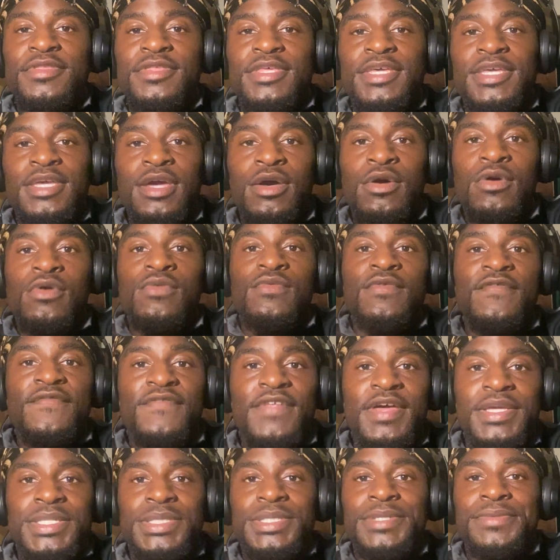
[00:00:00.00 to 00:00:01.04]
see your own
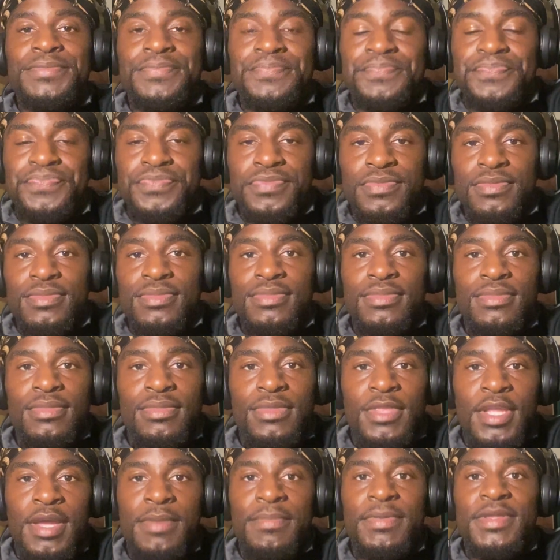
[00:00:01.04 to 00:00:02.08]
reflection.
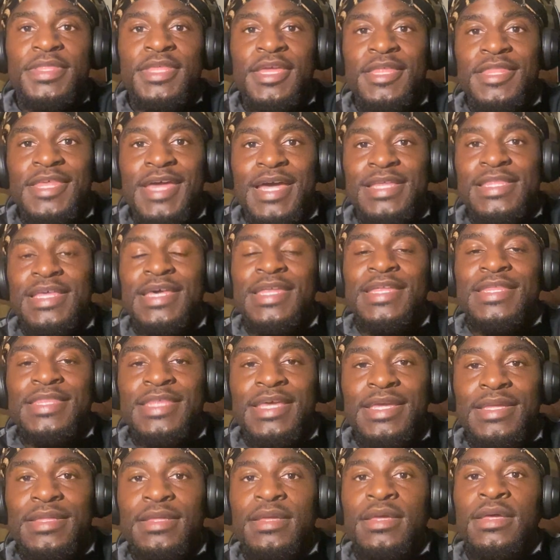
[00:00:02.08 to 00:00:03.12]
But 10 times out of
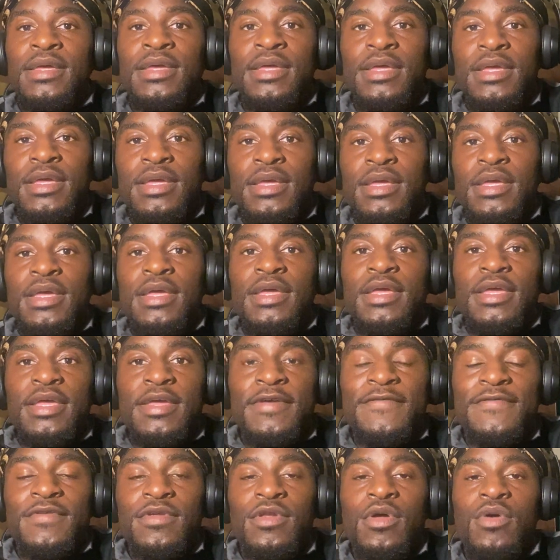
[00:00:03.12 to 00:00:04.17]
10,
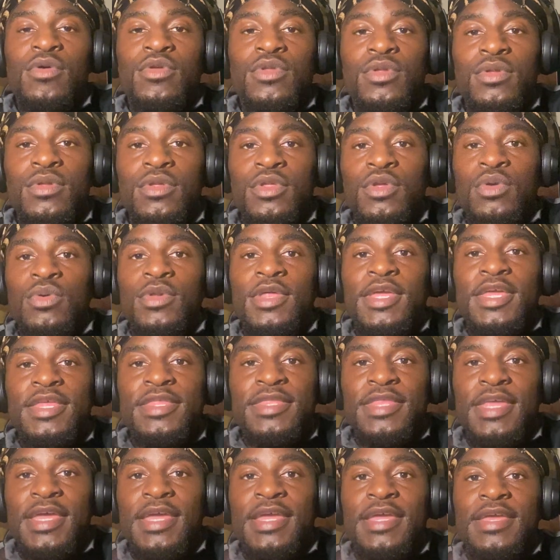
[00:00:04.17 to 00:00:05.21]
if you don't do
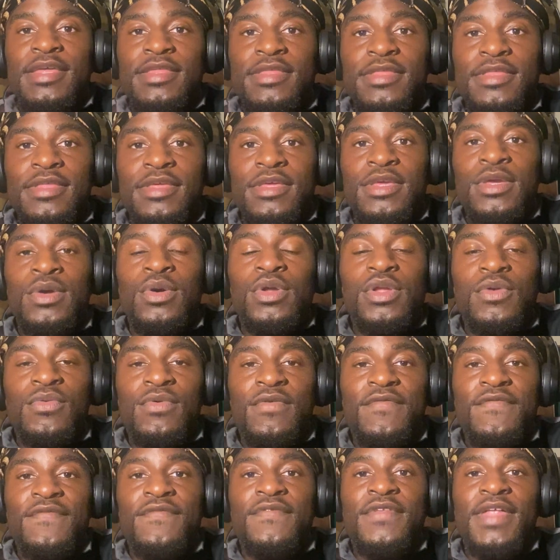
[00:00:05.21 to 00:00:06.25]
these things, you're going to
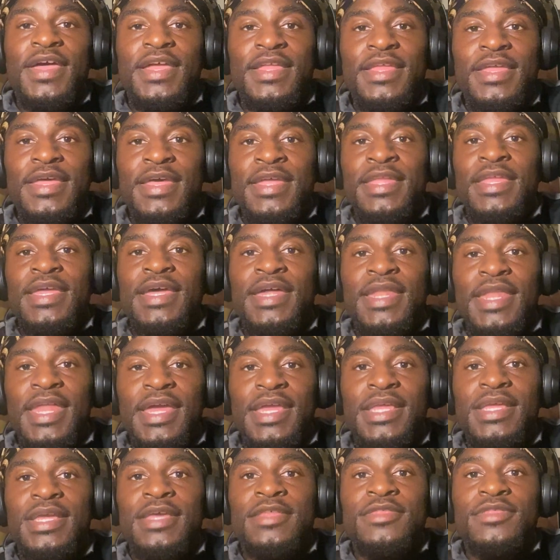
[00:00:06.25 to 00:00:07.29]
reflect and
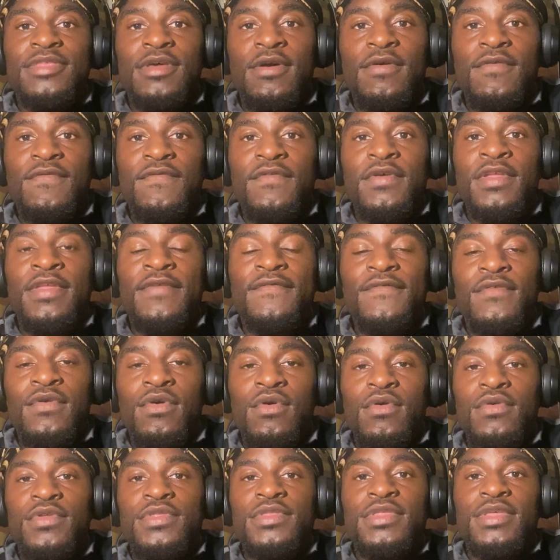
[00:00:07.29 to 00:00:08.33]
neglect yourself. And of
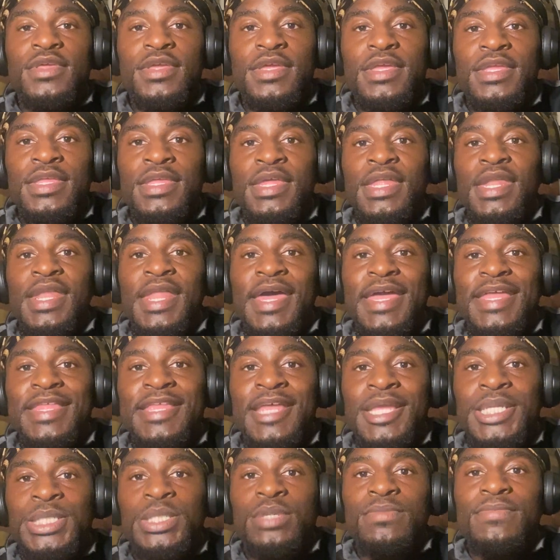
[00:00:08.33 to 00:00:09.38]
course, the light
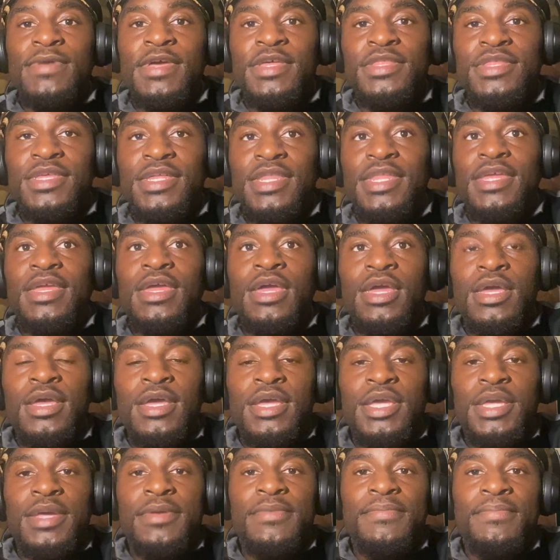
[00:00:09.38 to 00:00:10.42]
that you basically
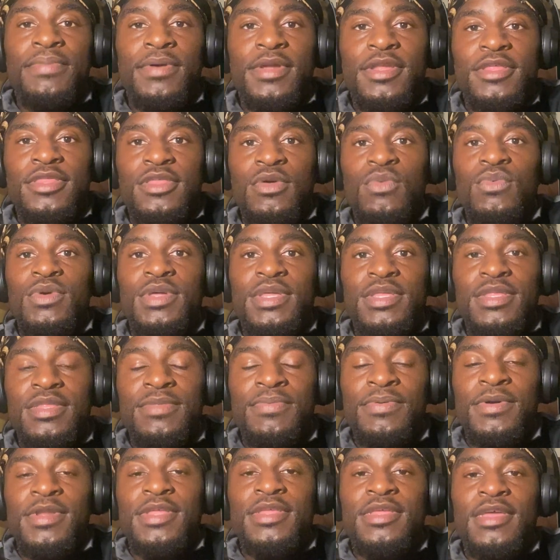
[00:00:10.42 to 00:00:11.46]
put into
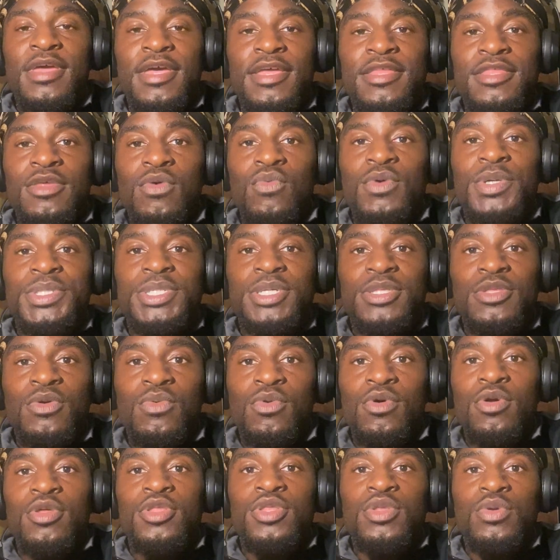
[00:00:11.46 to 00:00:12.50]
put in intuition
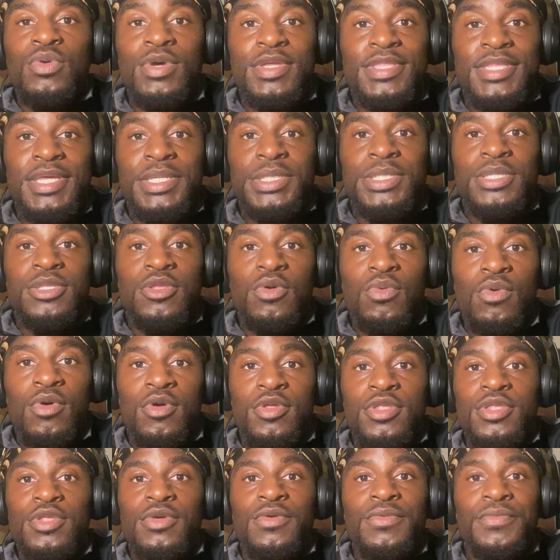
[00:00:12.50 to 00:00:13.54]
towards to attention
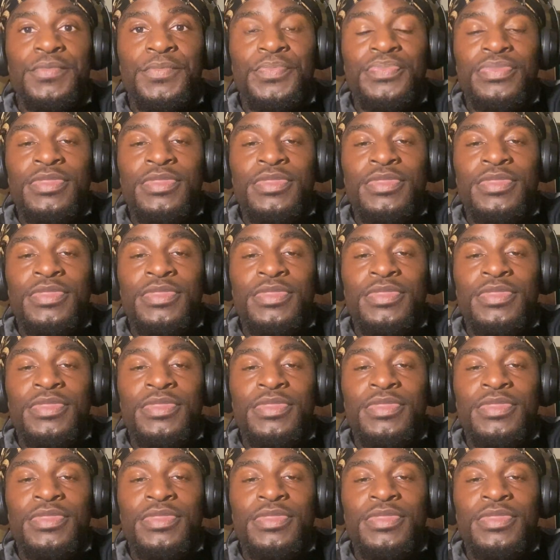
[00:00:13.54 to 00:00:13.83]
towards to